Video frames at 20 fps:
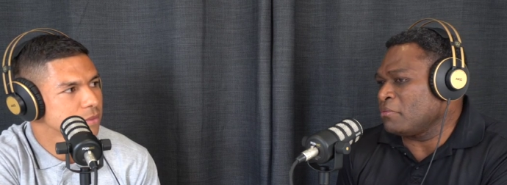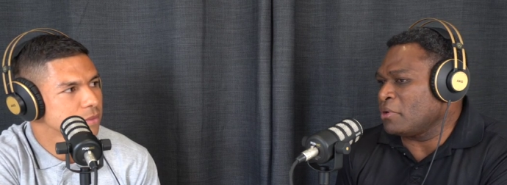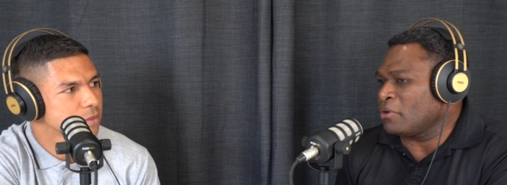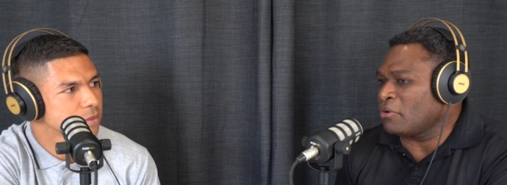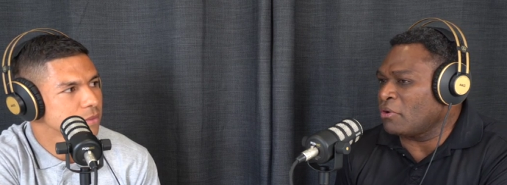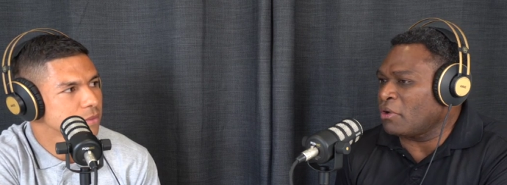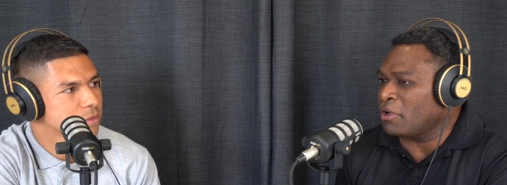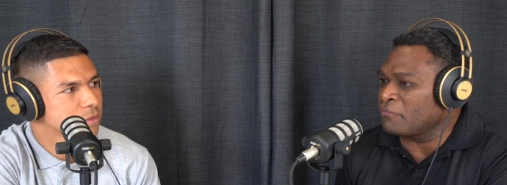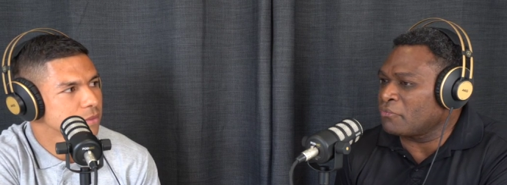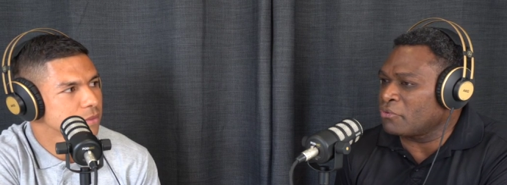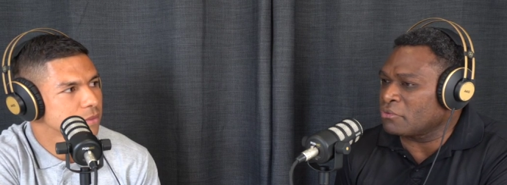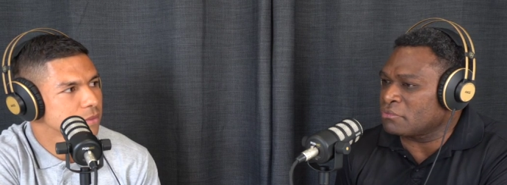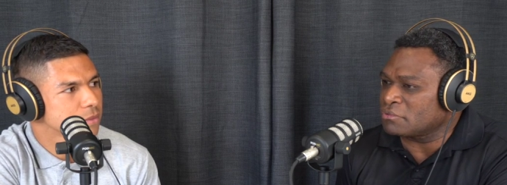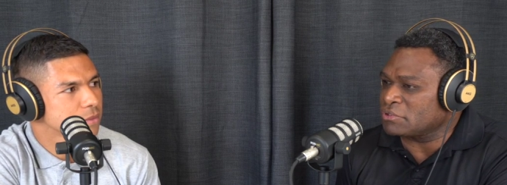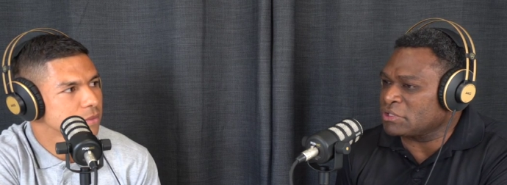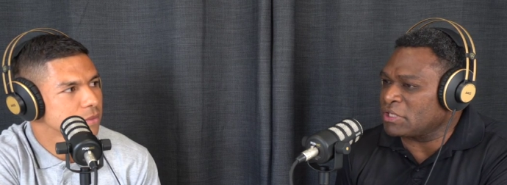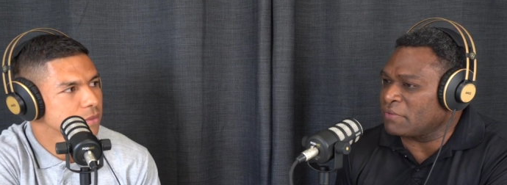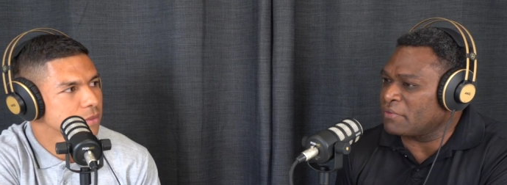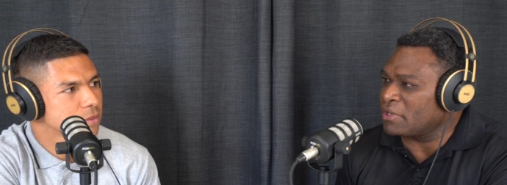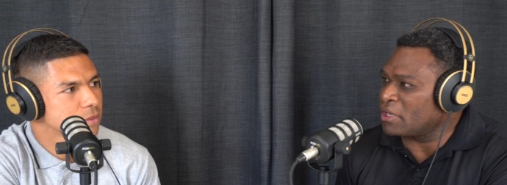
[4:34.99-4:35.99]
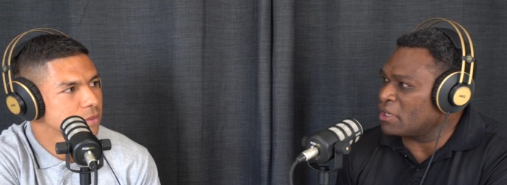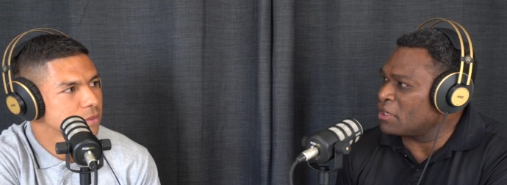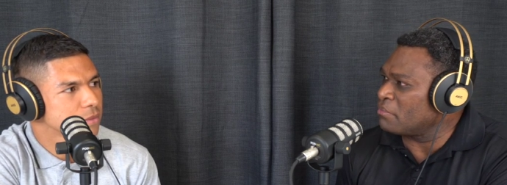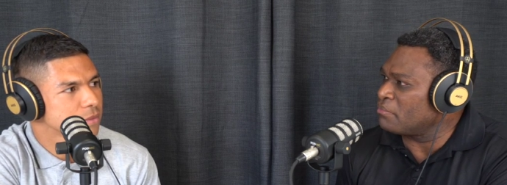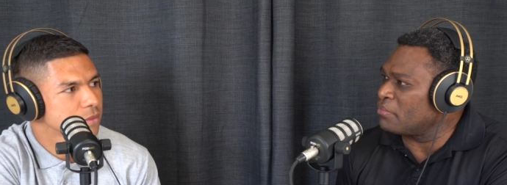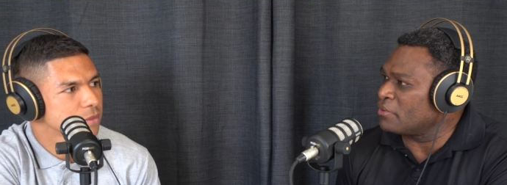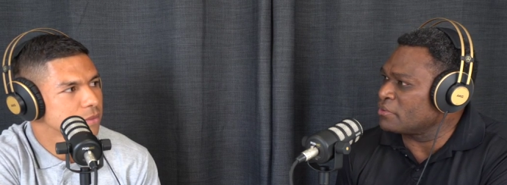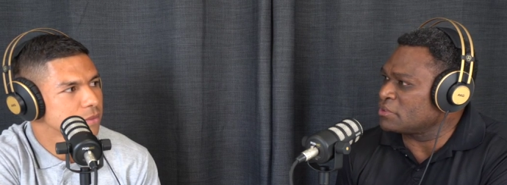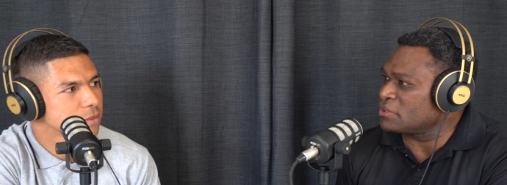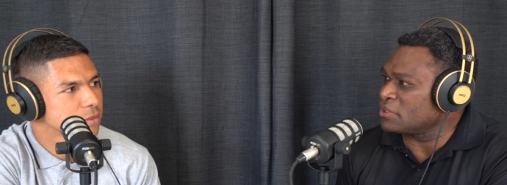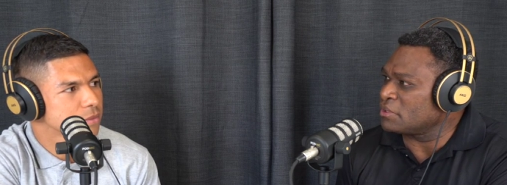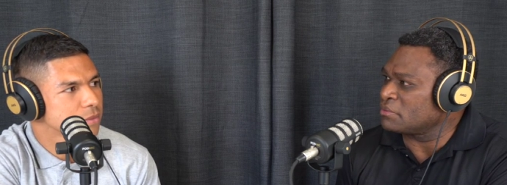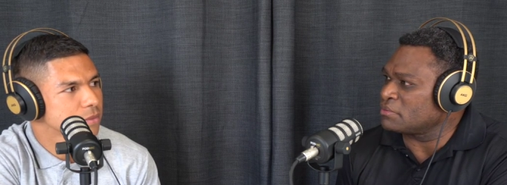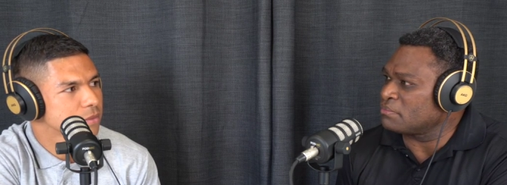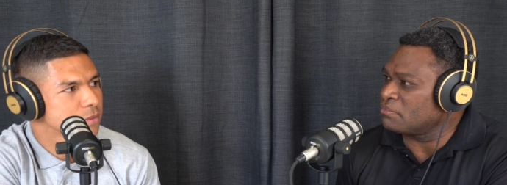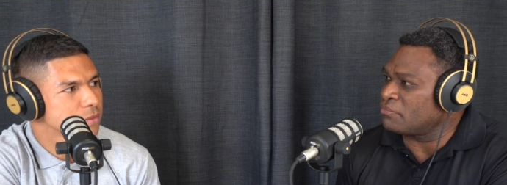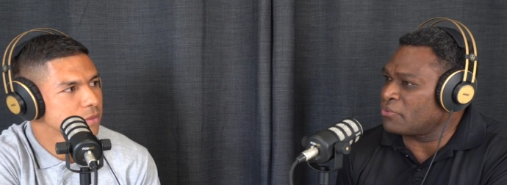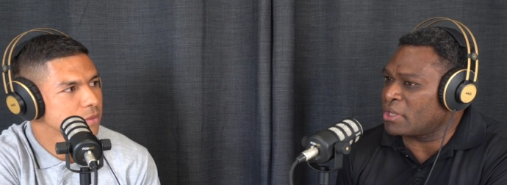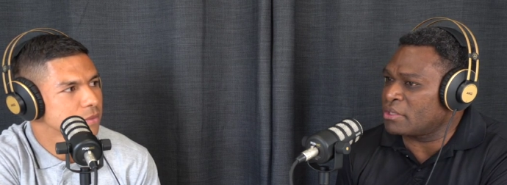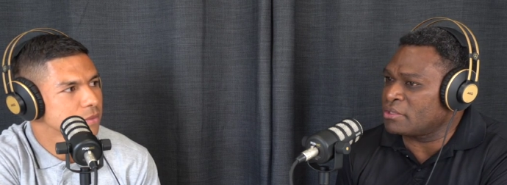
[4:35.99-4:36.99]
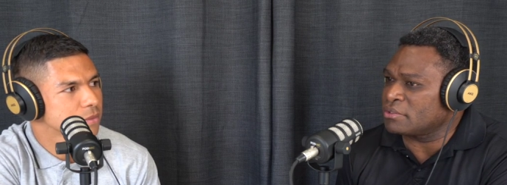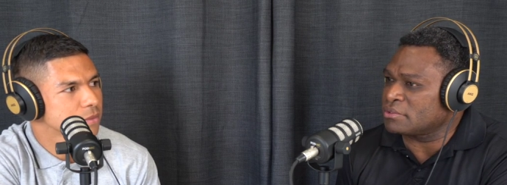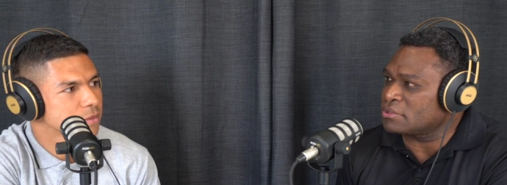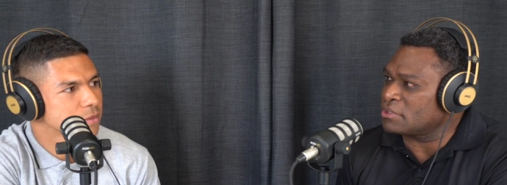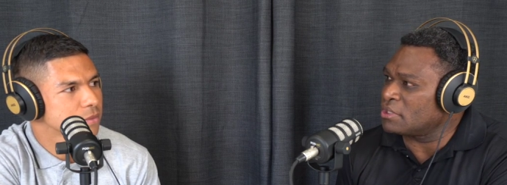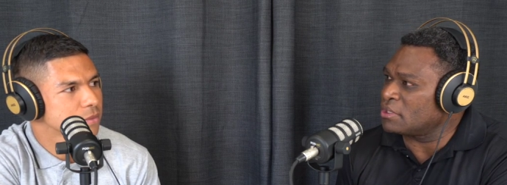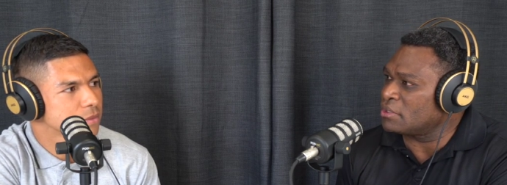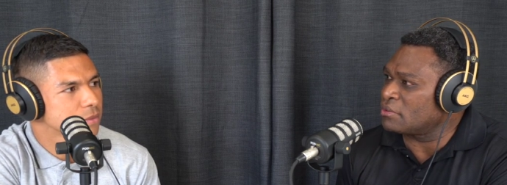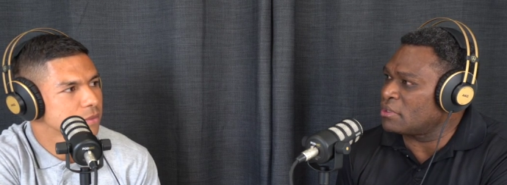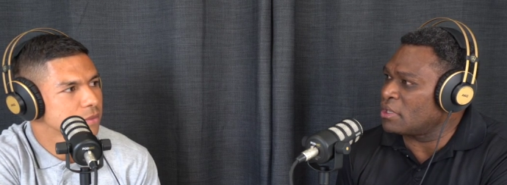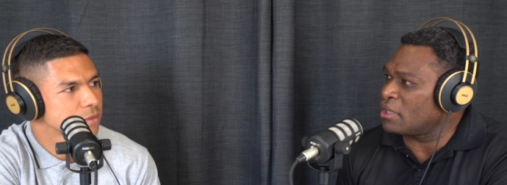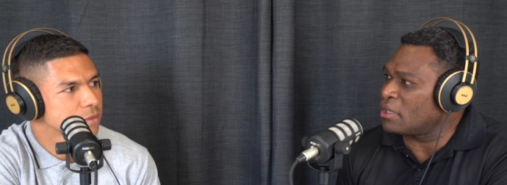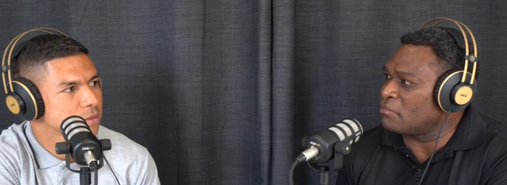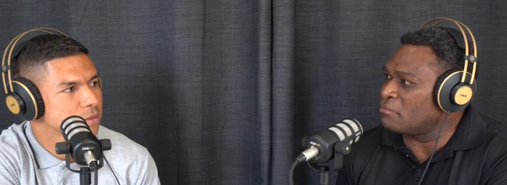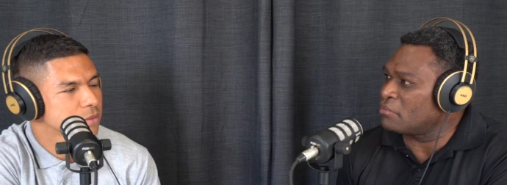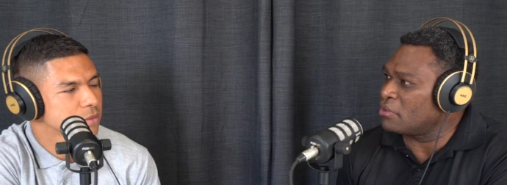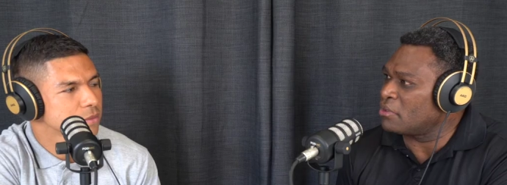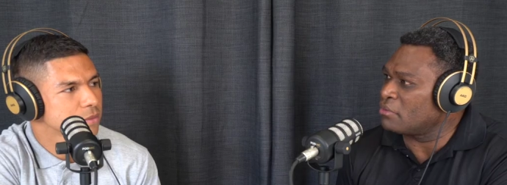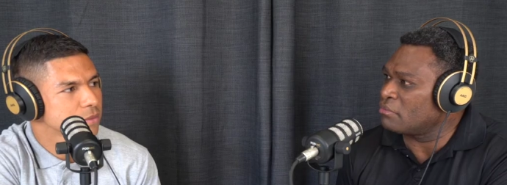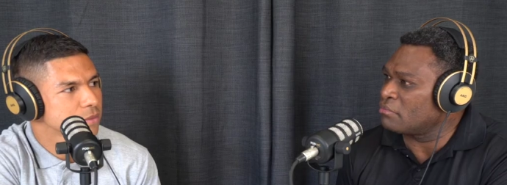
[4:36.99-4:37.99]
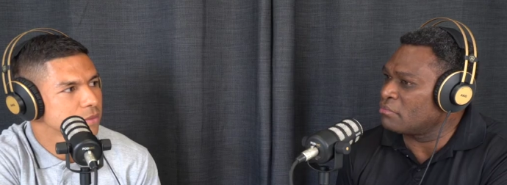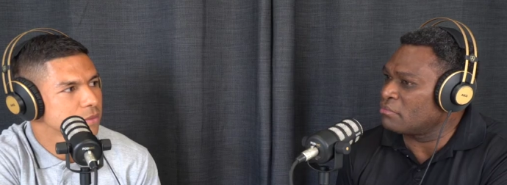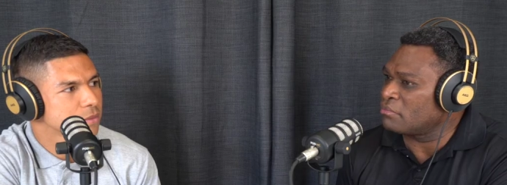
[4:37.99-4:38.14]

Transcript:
Speaker 1: you know, I've got seven other br- brothers that um, you know